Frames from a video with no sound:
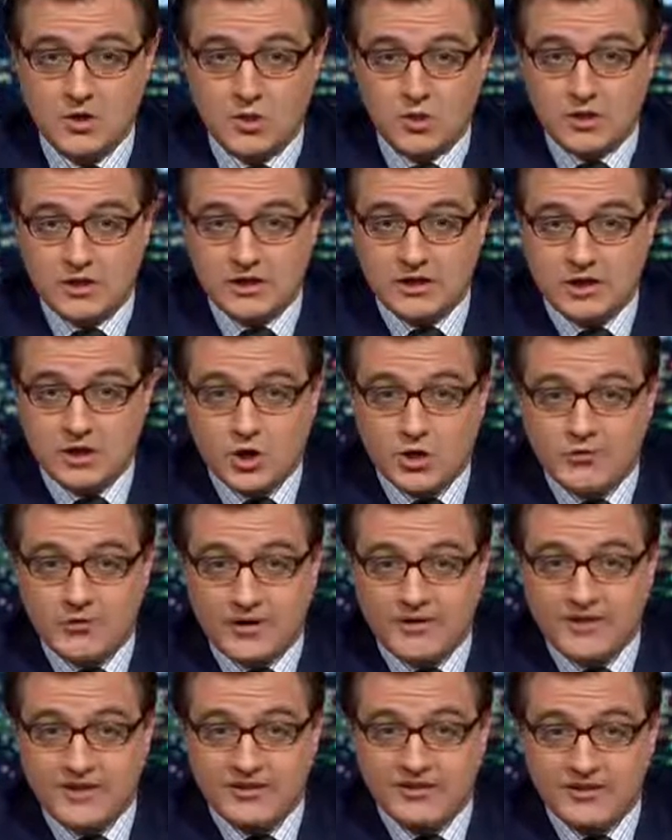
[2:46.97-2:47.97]
or click over
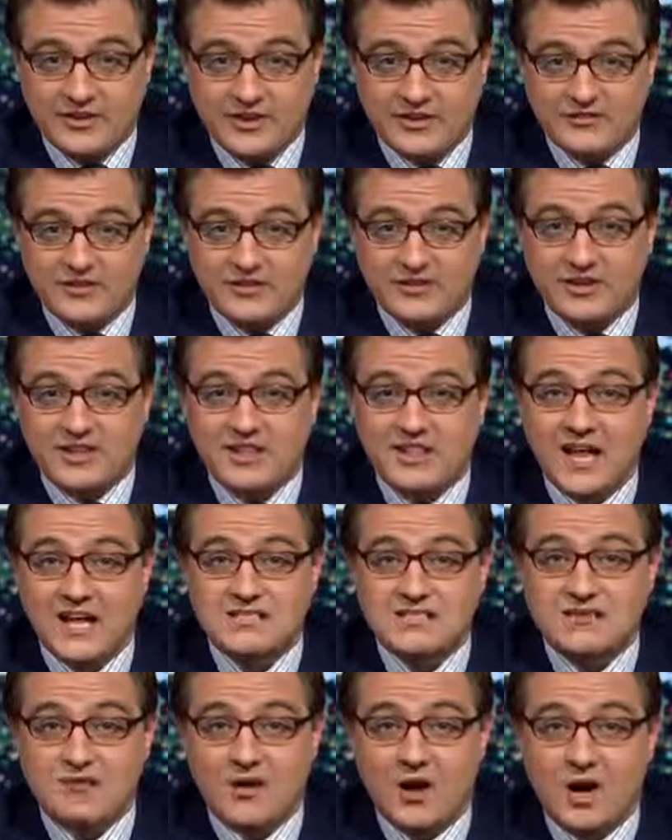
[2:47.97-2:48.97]
on this list to see
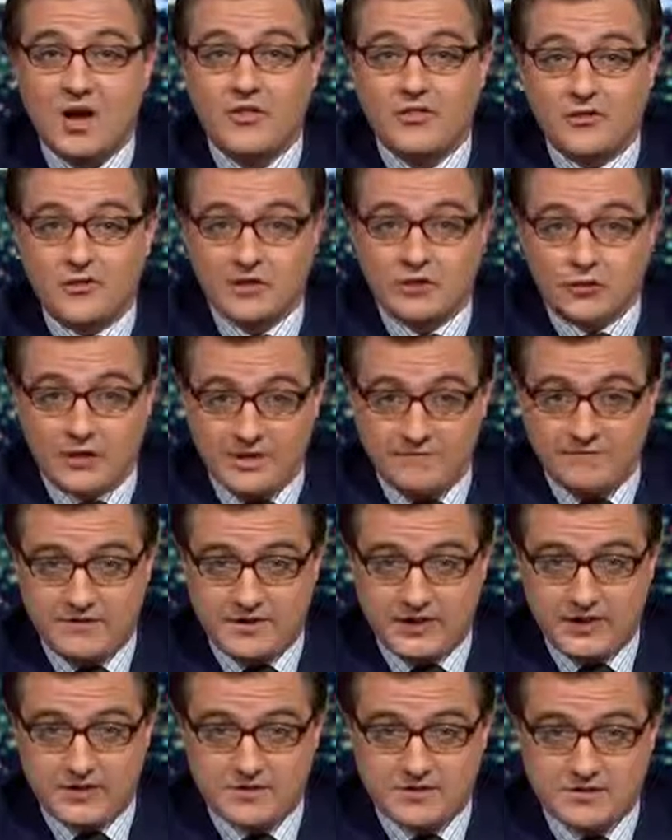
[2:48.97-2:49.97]
lots of other great
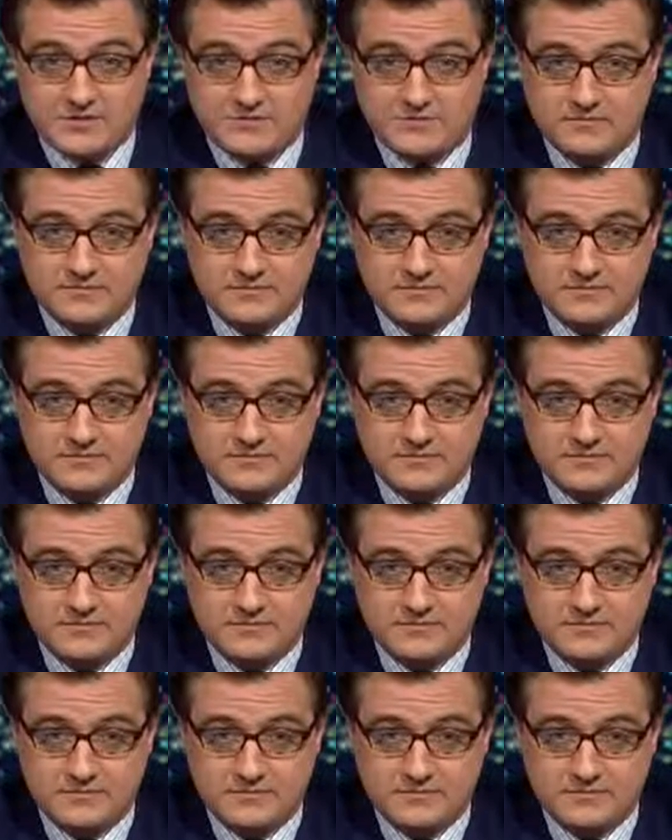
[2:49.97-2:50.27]
videos.